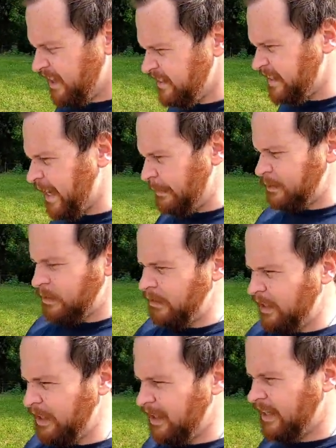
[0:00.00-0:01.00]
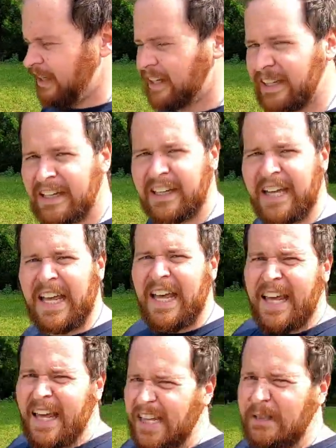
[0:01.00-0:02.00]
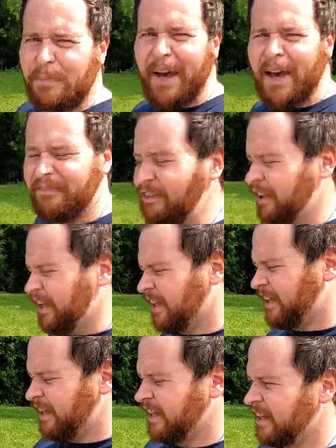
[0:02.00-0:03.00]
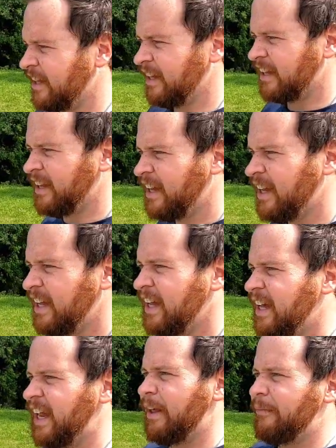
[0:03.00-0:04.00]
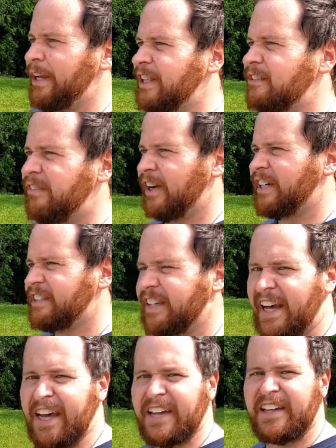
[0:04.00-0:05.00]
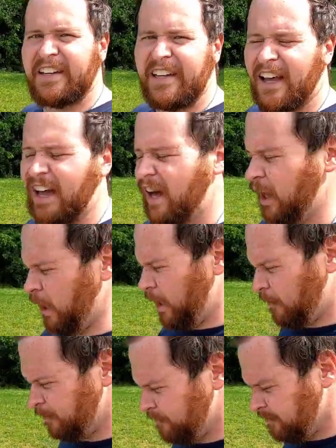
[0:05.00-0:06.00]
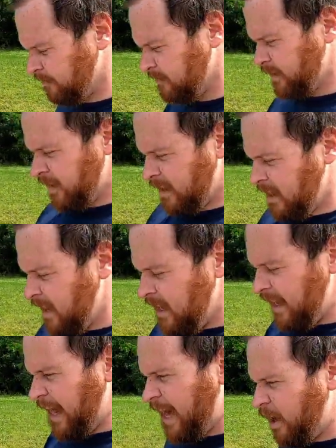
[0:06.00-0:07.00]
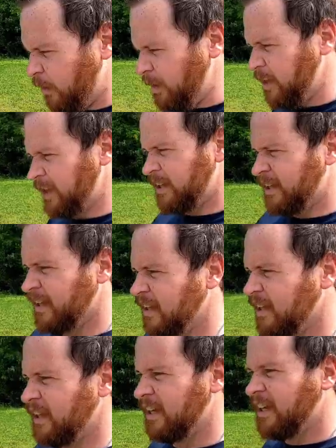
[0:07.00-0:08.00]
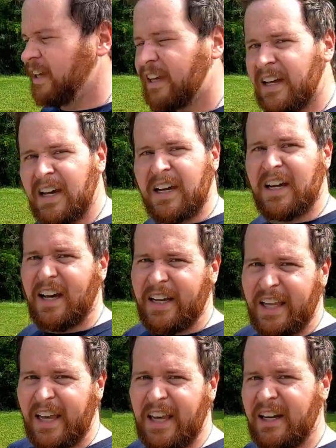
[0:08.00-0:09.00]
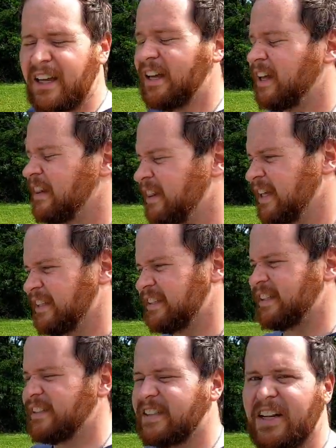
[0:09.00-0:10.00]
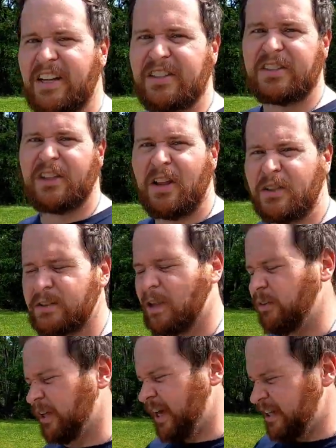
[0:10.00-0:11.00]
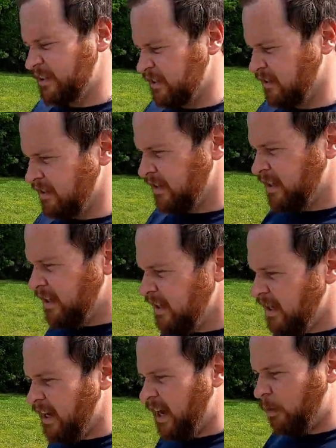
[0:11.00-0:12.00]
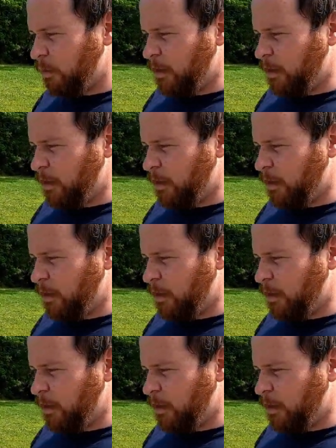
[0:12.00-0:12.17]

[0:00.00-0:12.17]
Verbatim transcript: it's absolutely it's baffling and i mean it's very sad um, now again this is an undisclosed location i